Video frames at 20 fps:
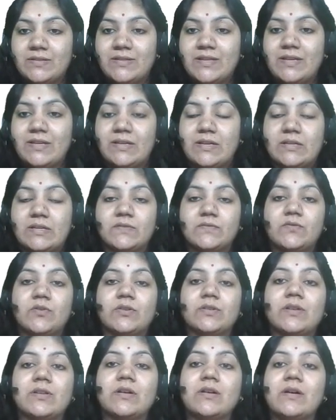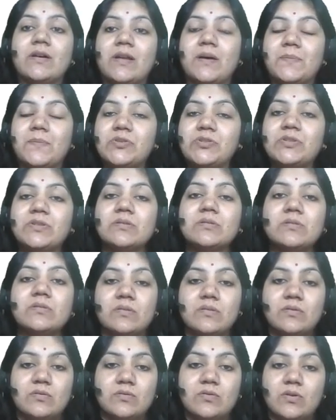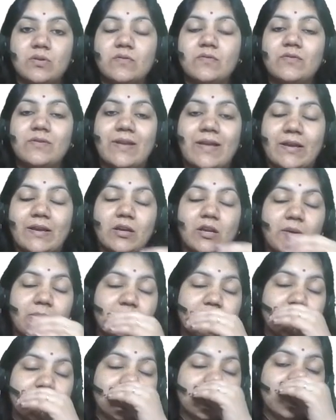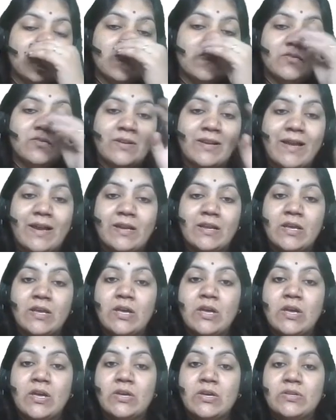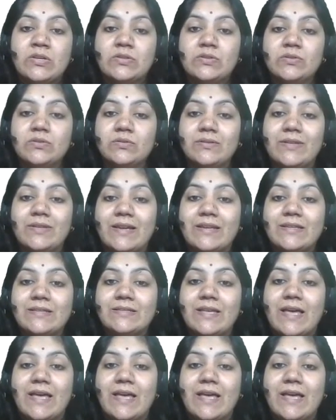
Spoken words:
C class, for the corruption, wrongful act. Corruption is a wrongful act. So that is